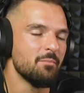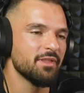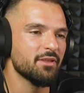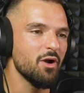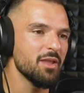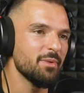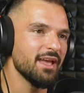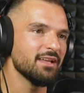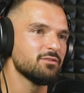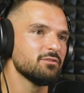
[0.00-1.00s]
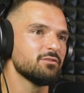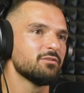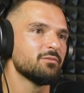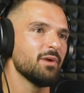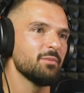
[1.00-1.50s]
But going back
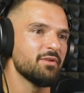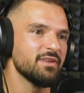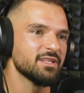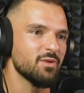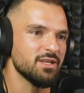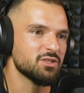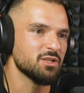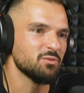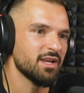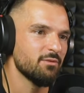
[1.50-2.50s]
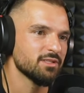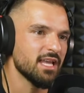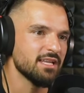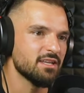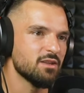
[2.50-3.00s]
to my previous question, when I was
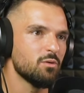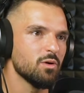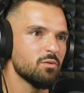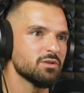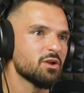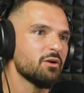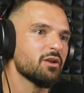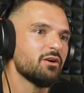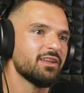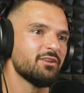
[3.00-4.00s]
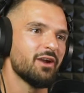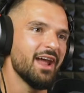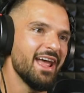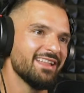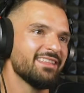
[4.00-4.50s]
asking you what was going on in your
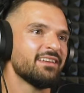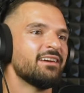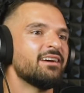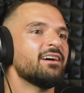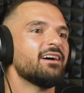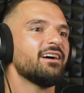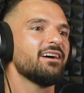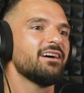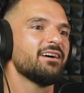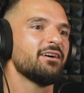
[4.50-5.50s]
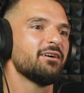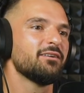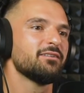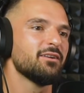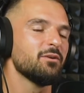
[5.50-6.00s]
head,
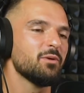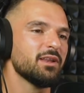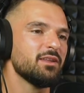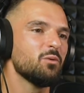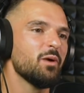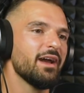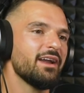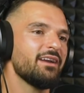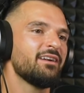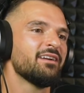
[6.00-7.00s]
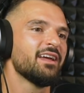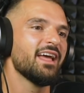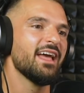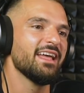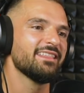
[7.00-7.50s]
uh, you know, when you were
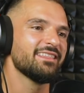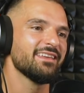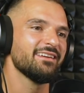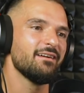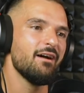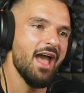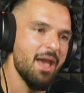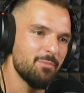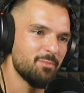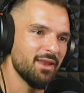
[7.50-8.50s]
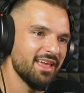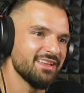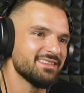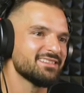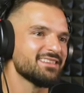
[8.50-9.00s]
at uh, a happy
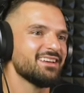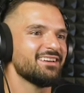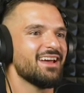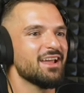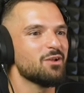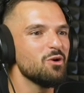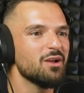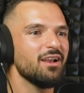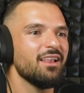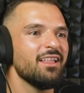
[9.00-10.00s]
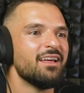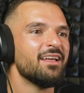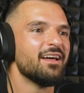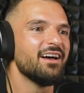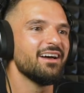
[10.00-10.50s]
place uh, at Google,
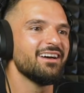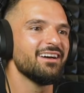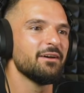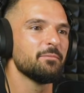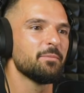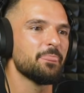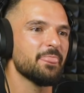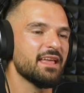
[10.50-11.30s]
um,